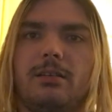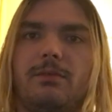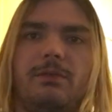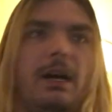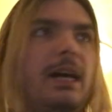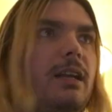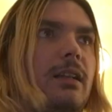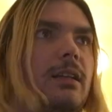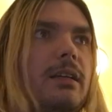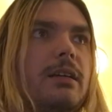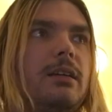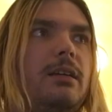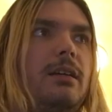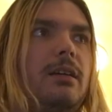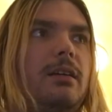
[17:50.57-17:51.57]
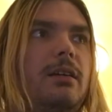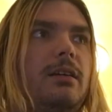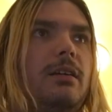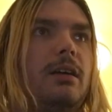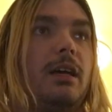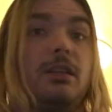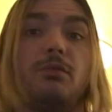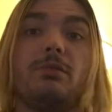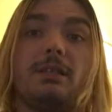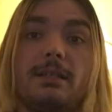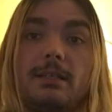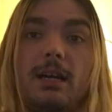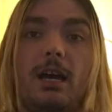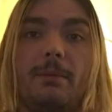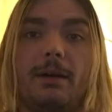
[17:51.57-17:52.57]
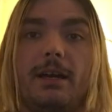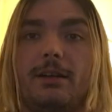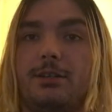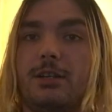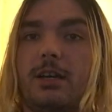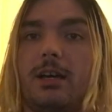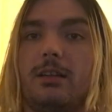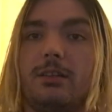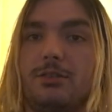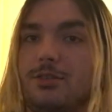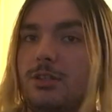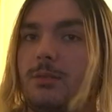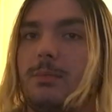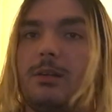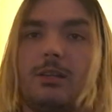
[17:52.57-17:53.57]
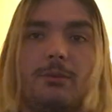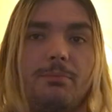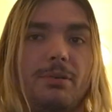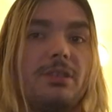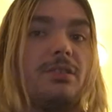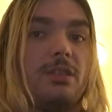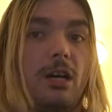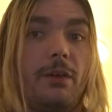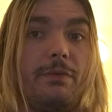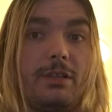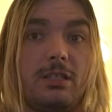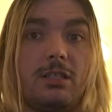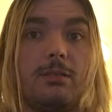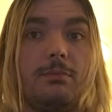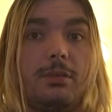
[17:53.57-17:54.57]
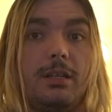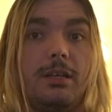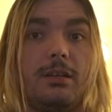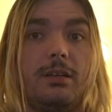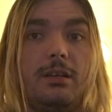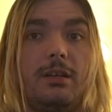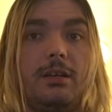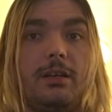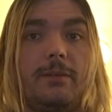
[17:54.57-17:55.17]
Finally. And there was a time I actually got legitimately pissed off at somebody.